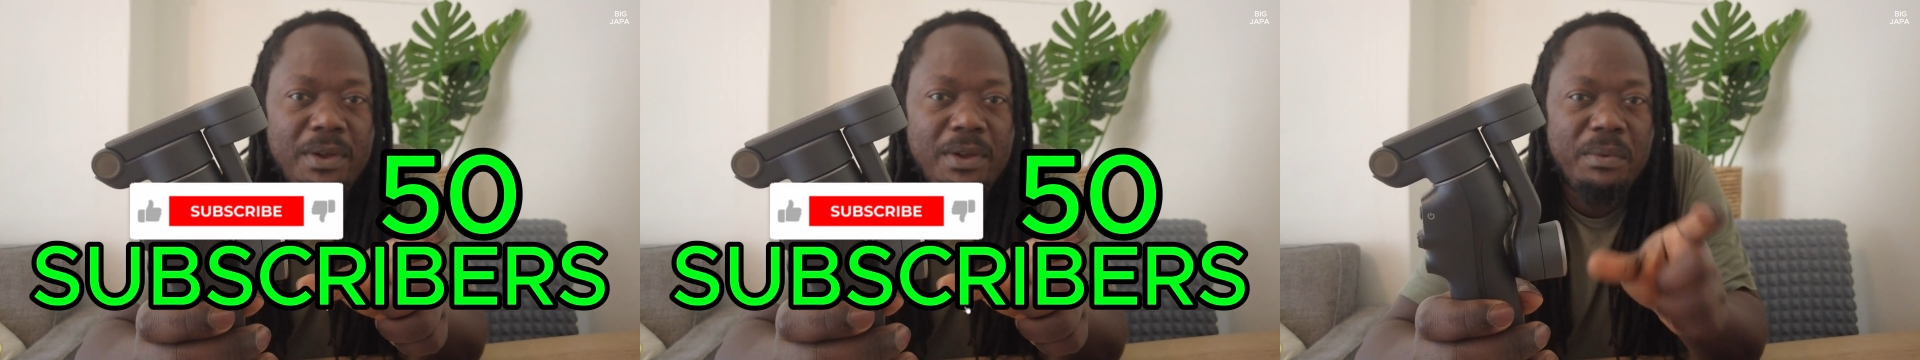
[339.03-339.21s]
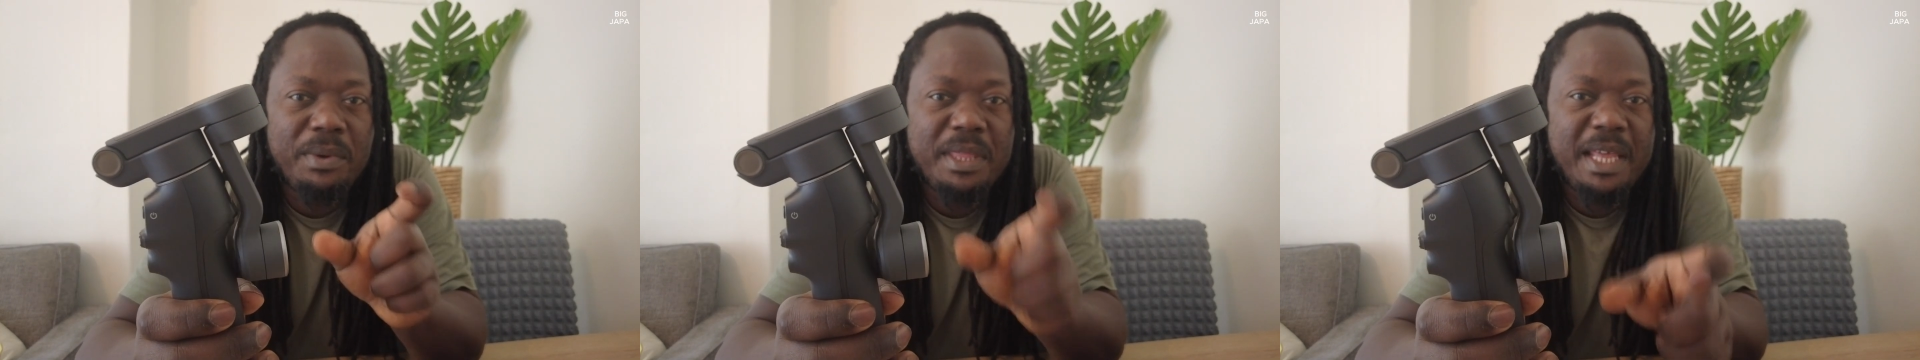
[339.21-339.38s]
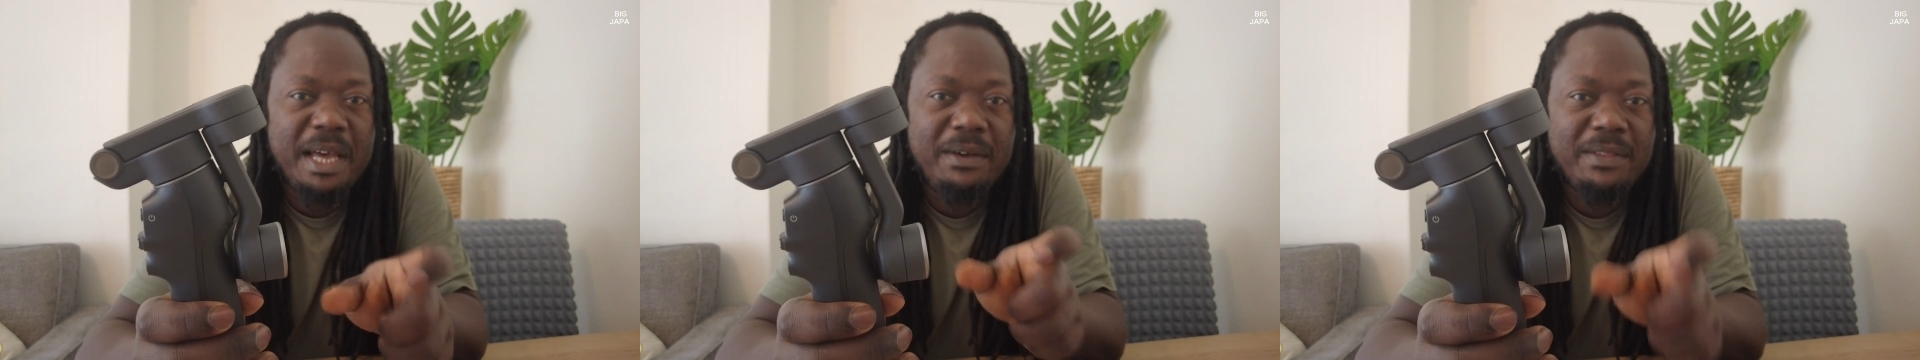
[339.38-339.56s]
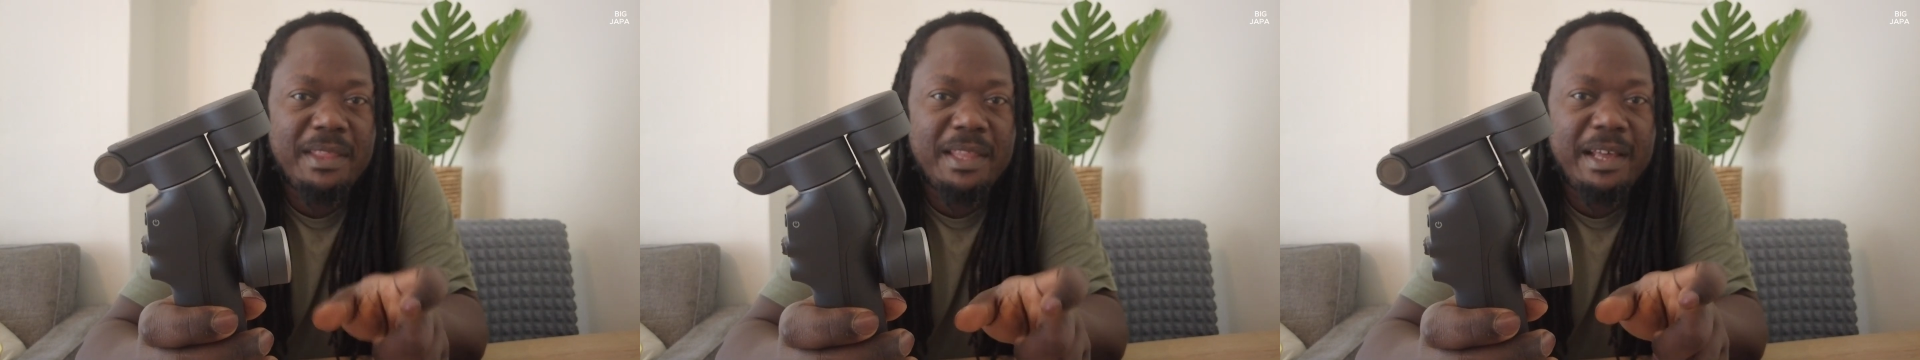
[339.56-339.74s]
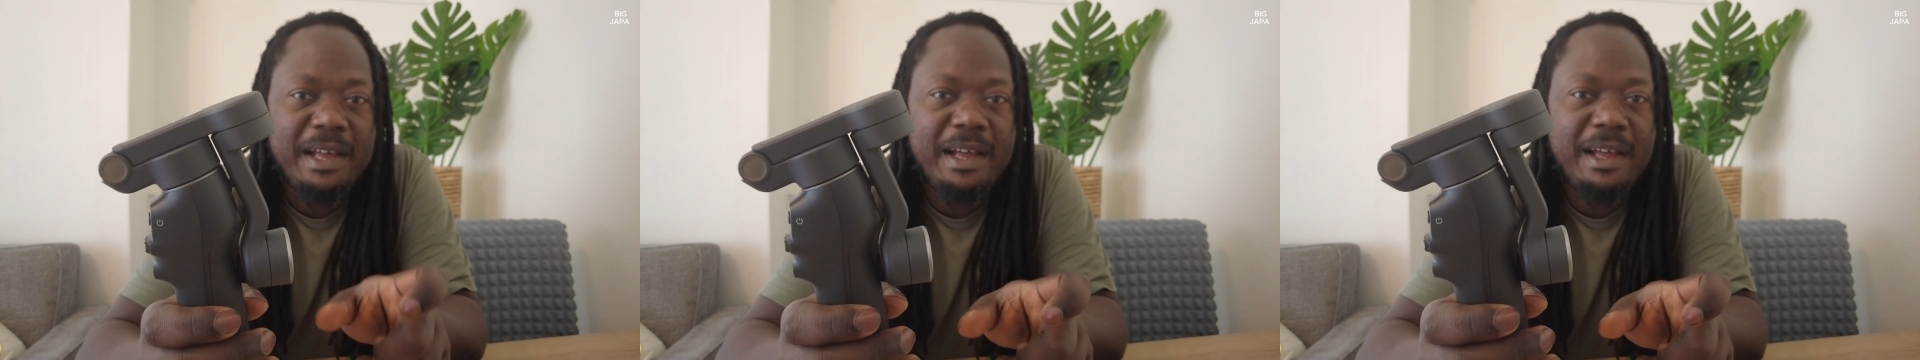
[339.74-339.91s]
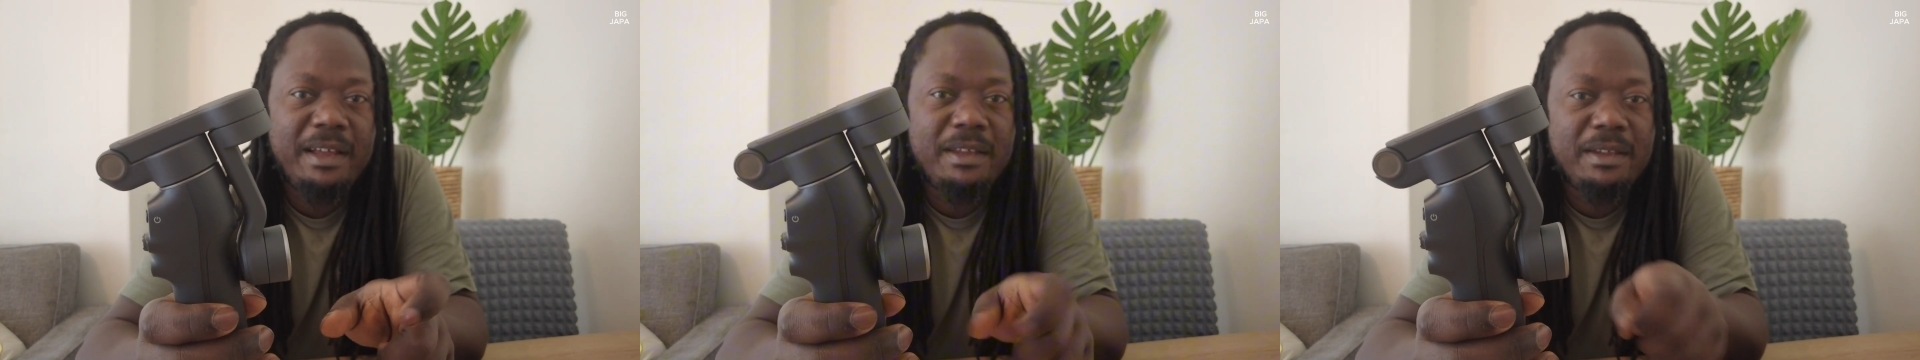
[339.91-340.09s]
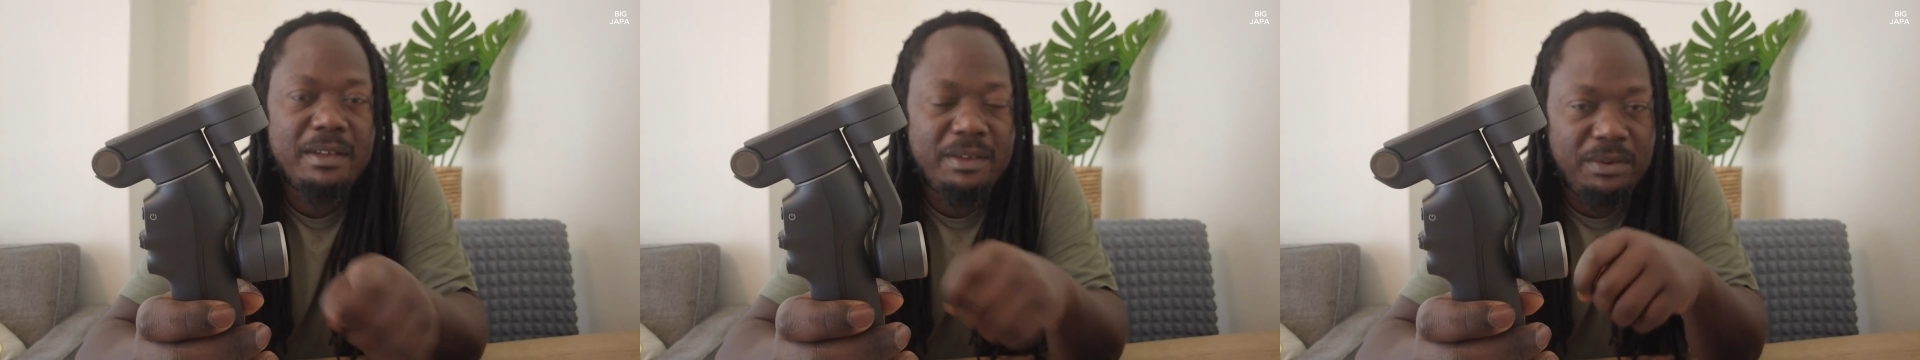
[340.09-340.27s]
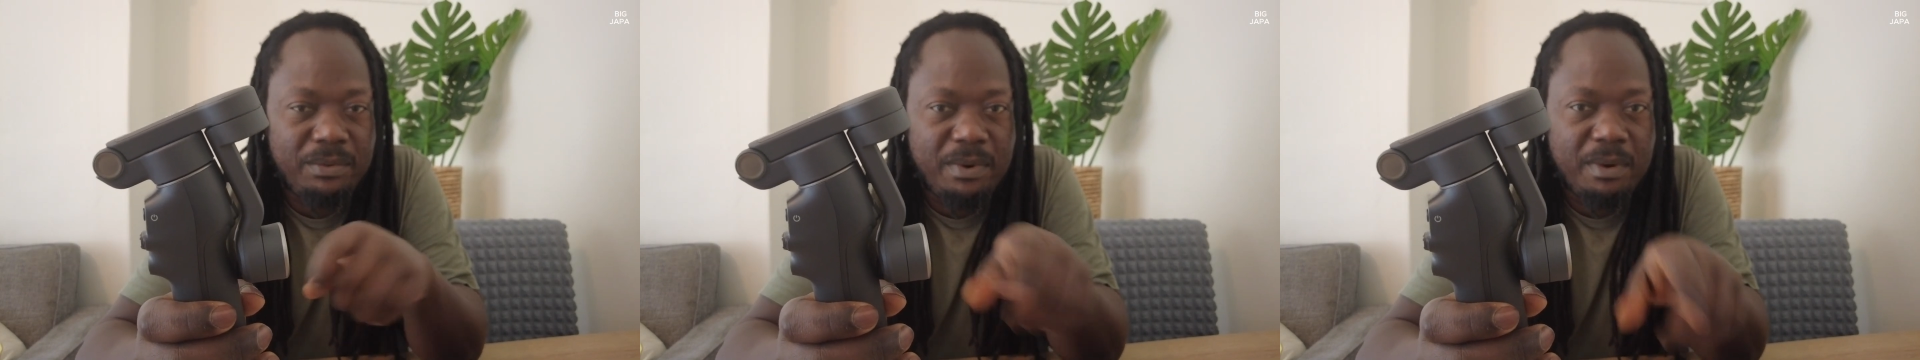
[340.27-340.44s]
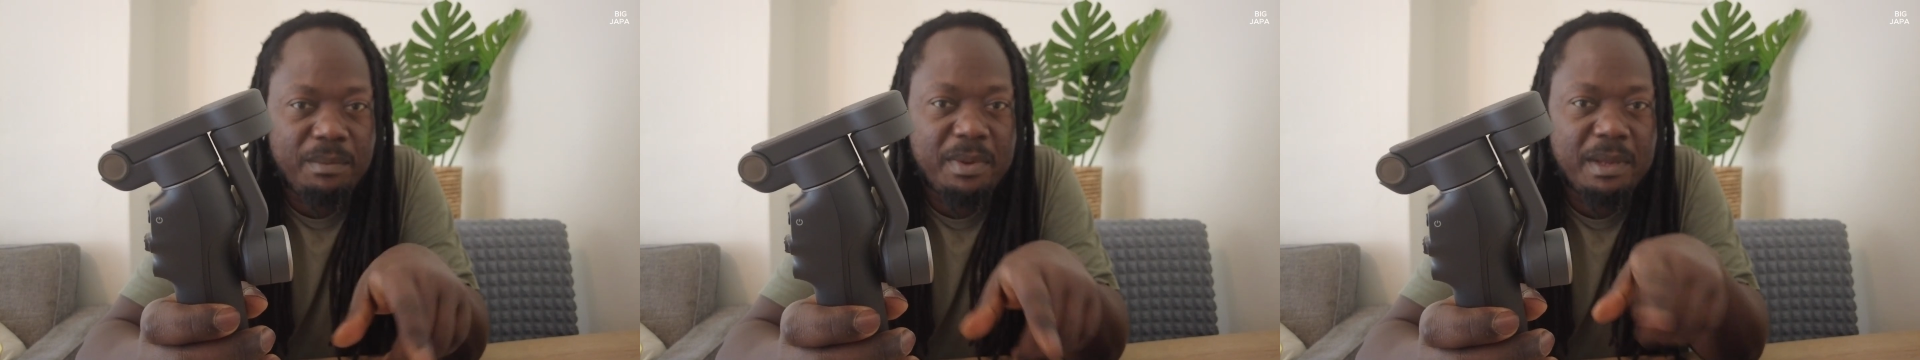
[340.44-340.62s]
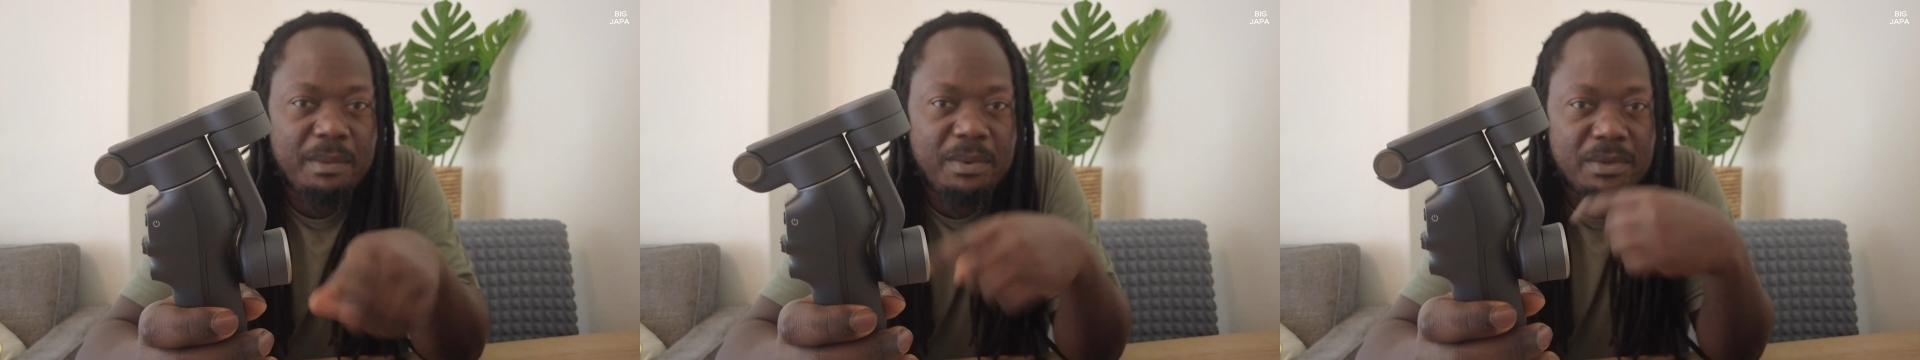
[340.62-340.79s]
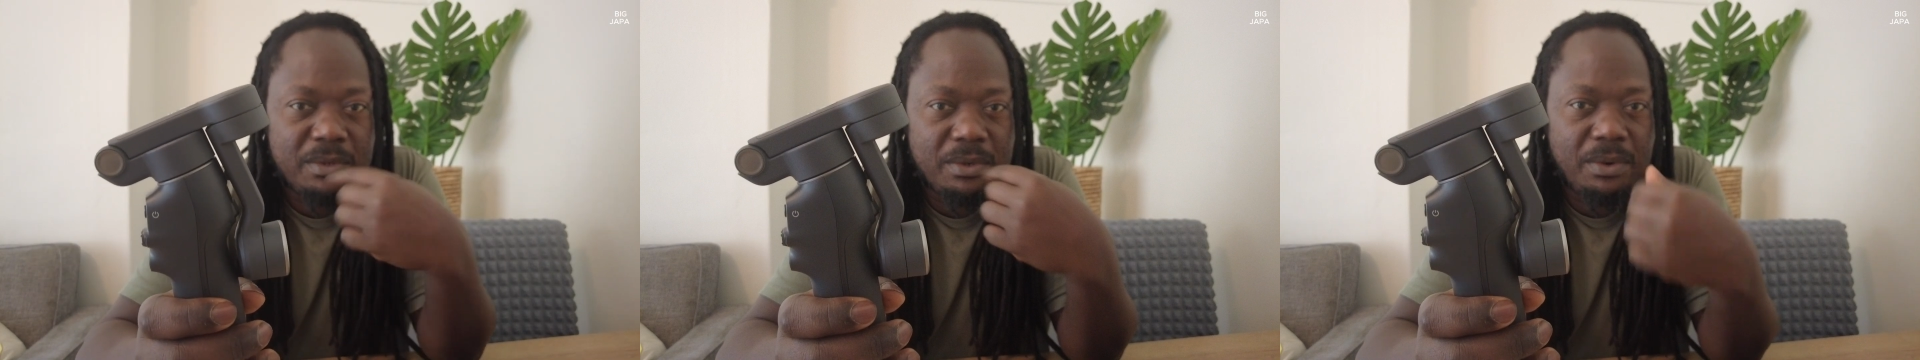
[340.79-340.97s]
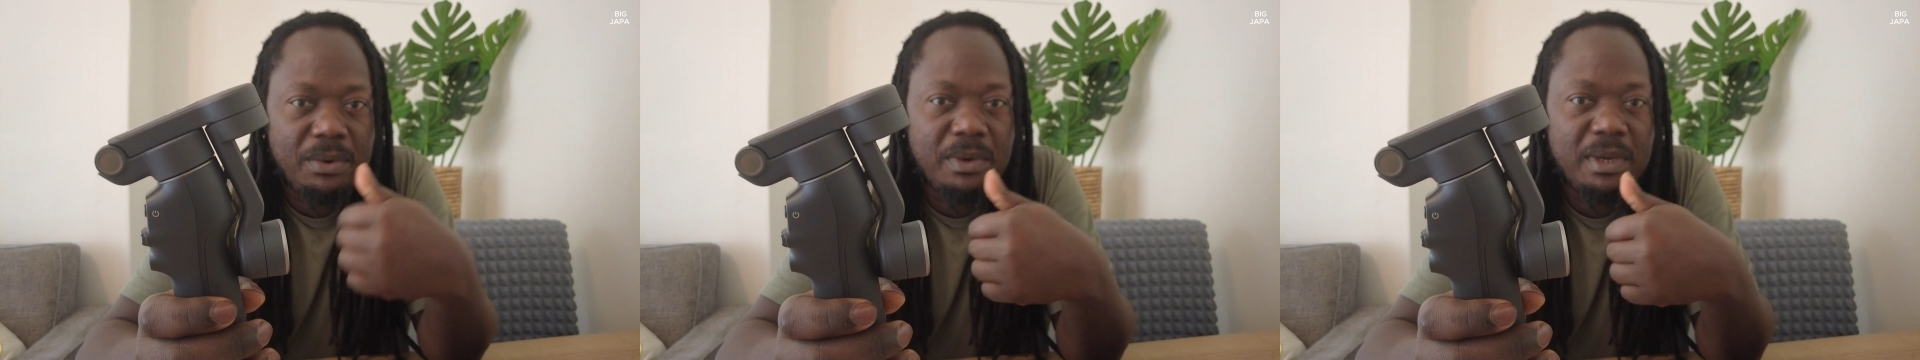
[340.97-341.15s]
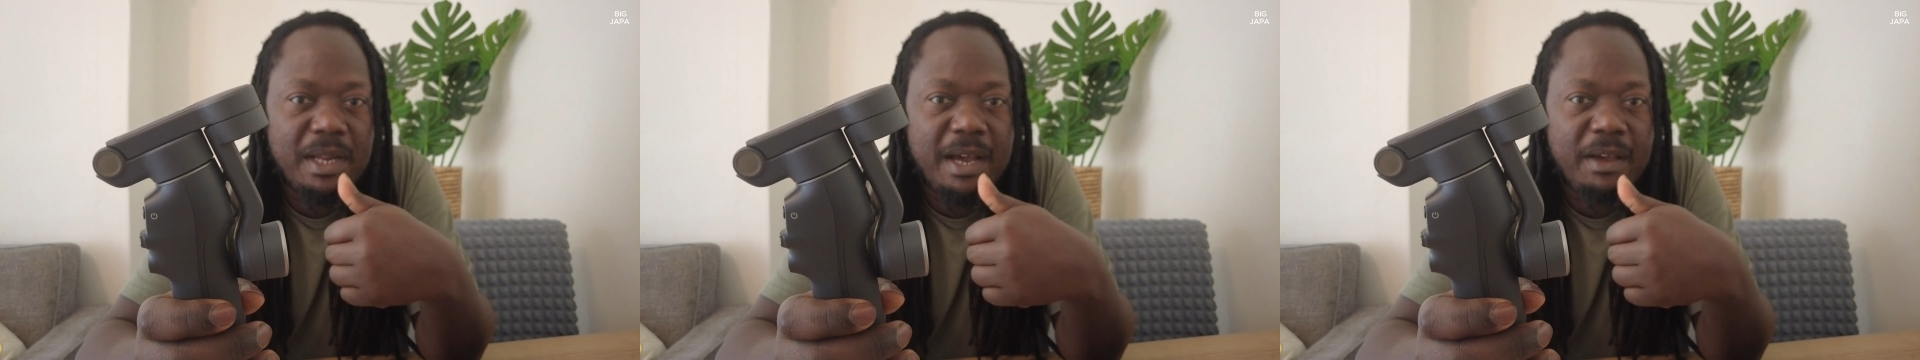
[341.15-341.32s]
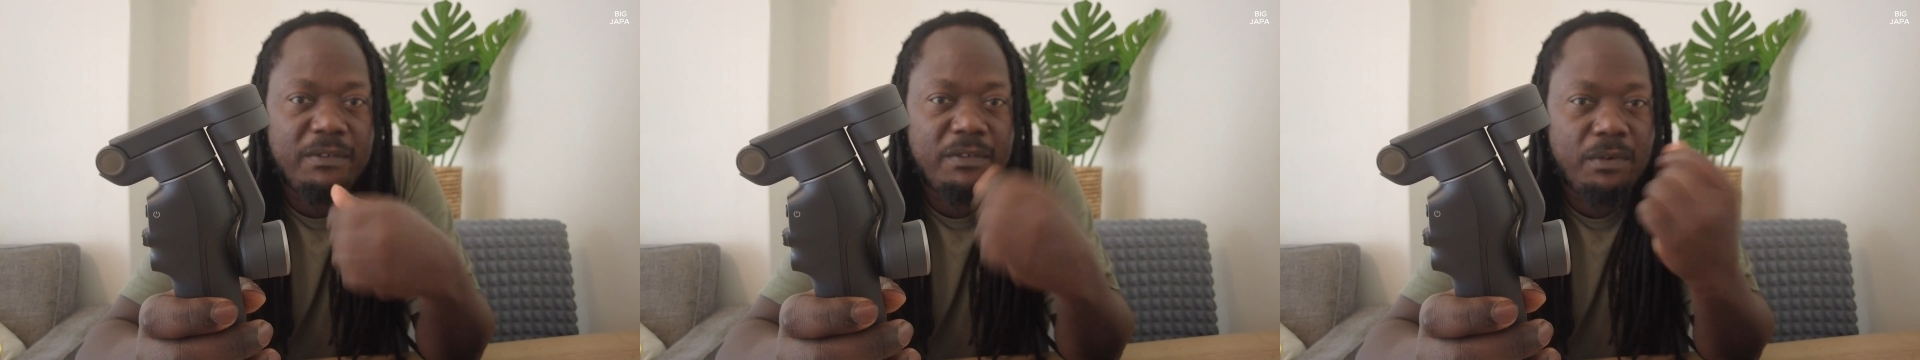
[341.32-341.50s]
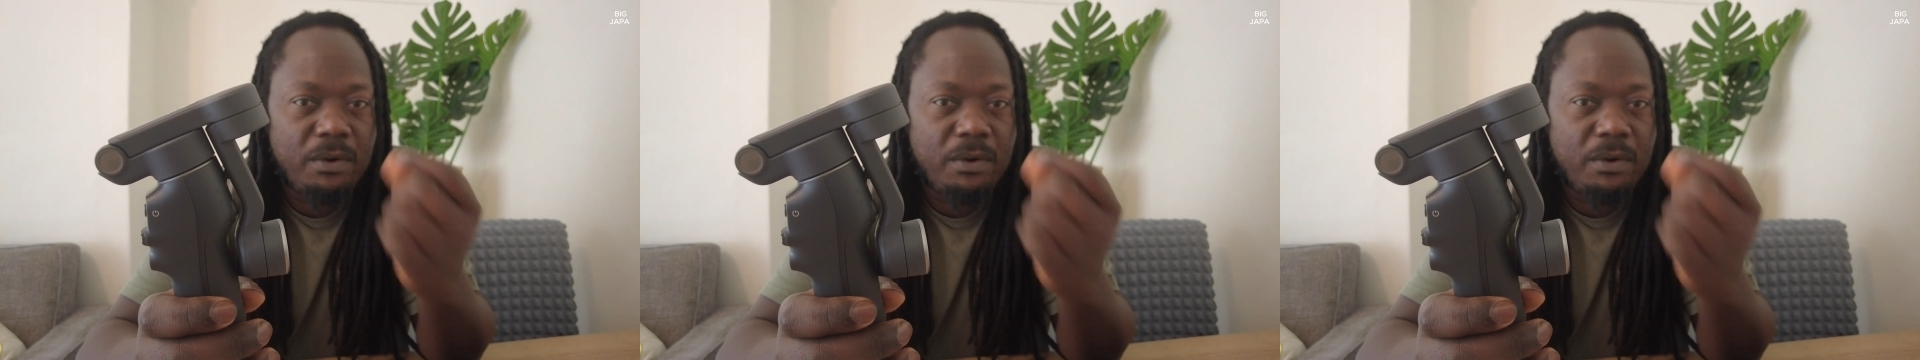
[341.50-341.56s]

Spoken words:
Without that, you won't be able to go live.